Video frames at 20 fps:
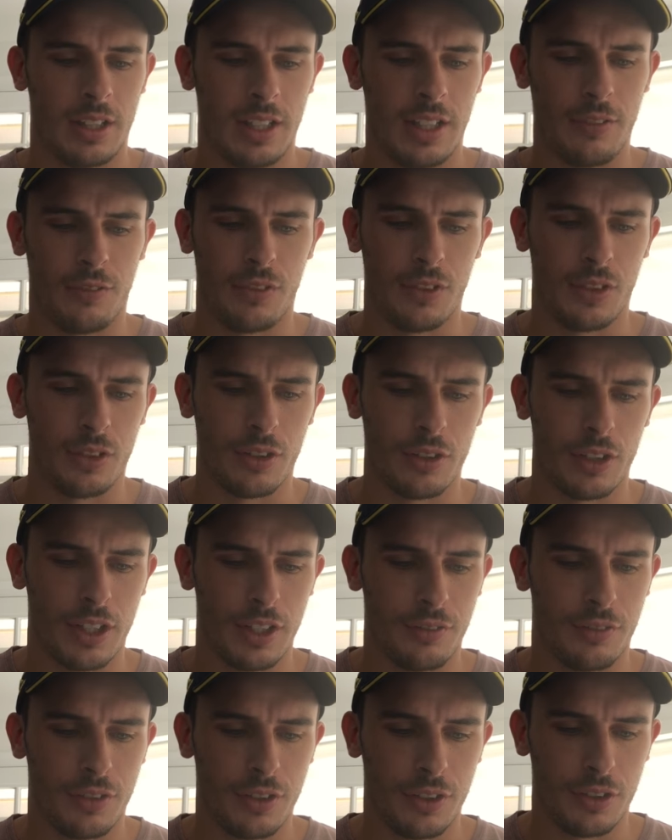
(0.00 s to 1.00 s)
If you're
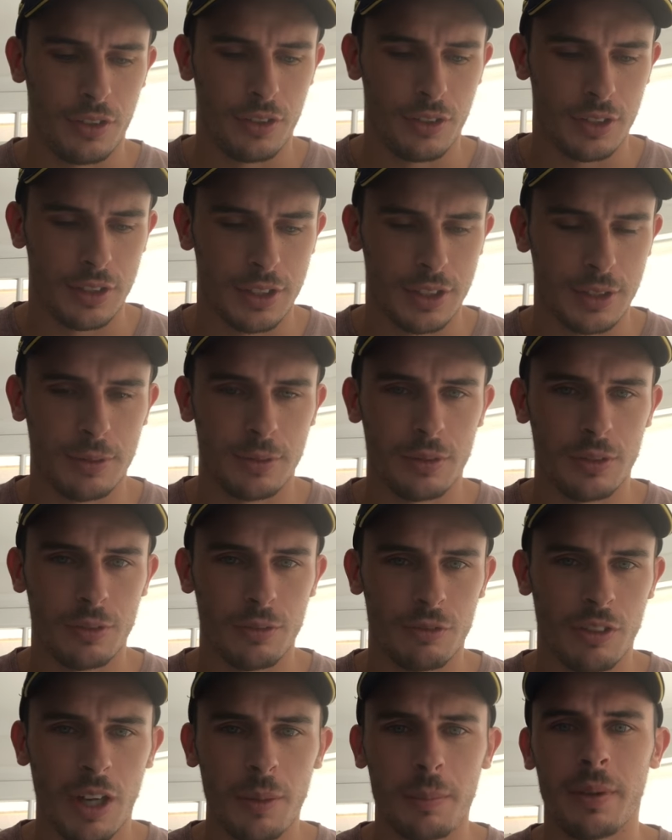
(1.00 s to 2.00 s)
if you're a
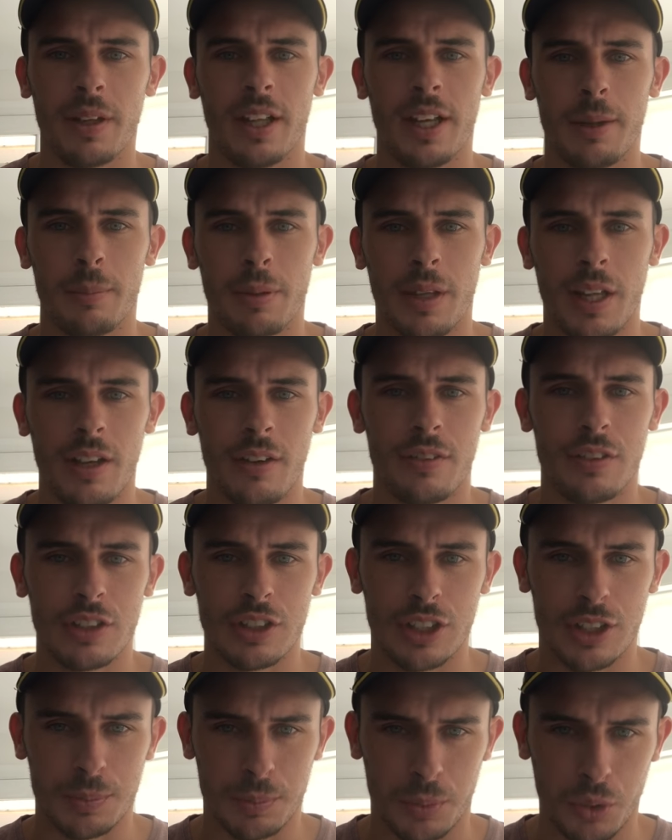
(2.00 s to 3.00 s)
rugby league player, if
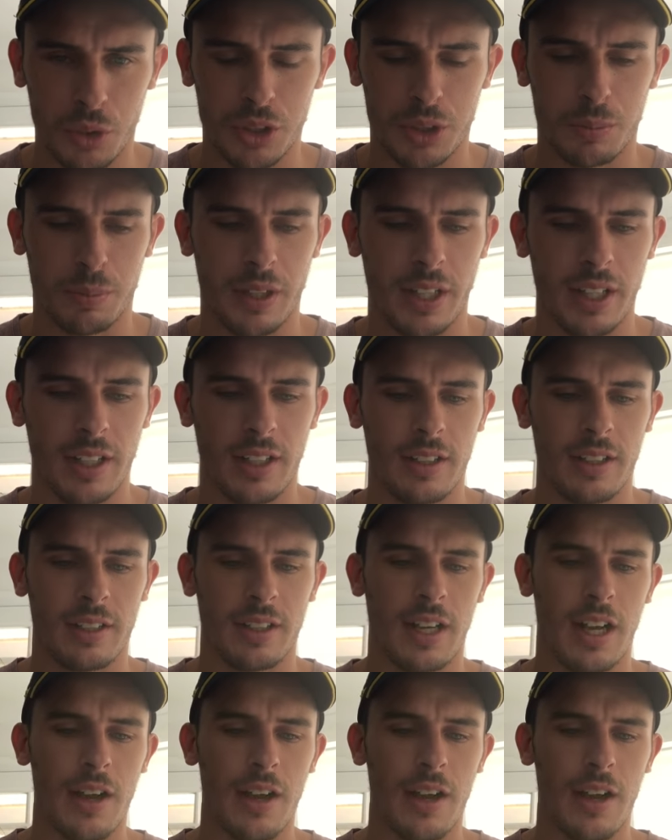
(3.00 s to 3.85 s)
you're a sports player,